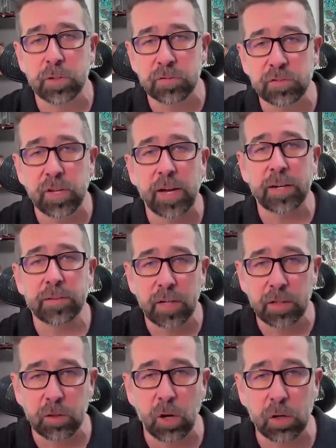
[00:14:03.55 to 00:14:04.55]
inside
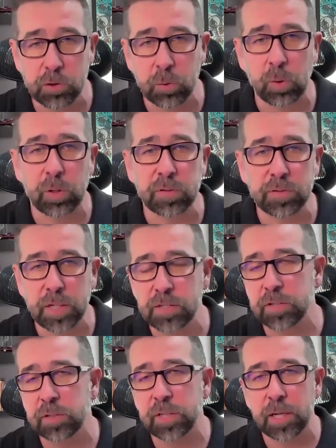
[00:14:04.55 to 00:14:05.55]
a larger
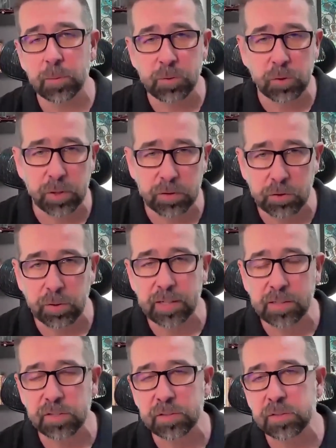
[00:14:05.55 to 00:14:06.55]
organization. They helped you get your
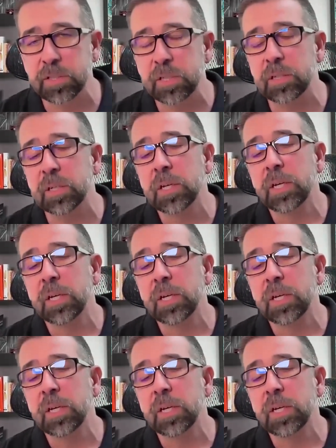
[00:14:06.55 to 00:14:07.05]
licensing.